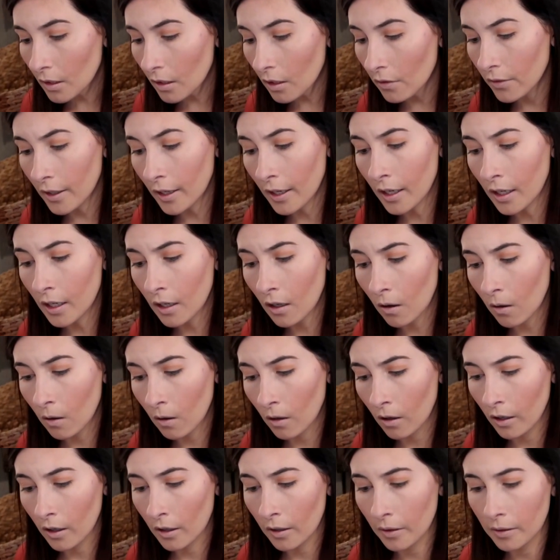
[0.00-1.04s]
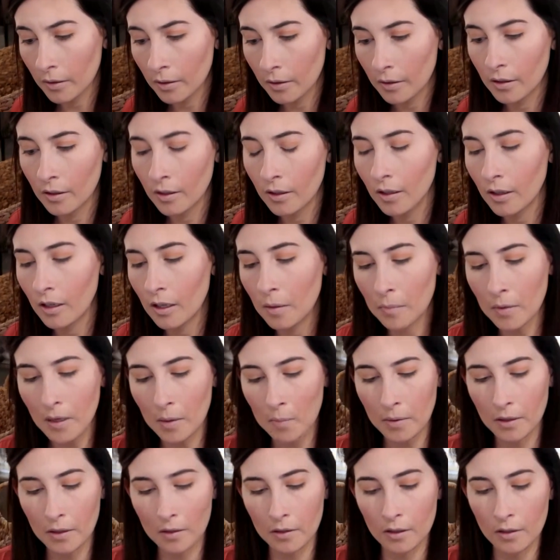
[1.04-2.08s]
They are, in my
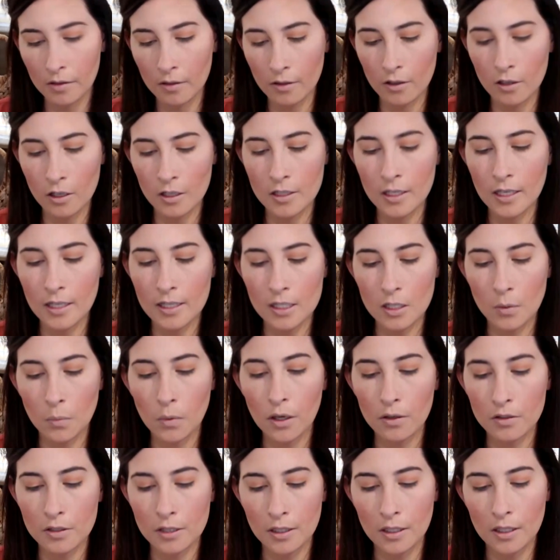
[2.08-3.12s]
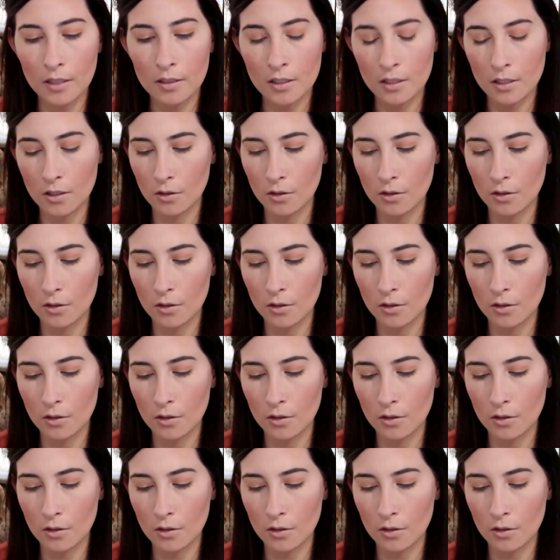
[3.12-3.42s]
opinion, it takes a while to get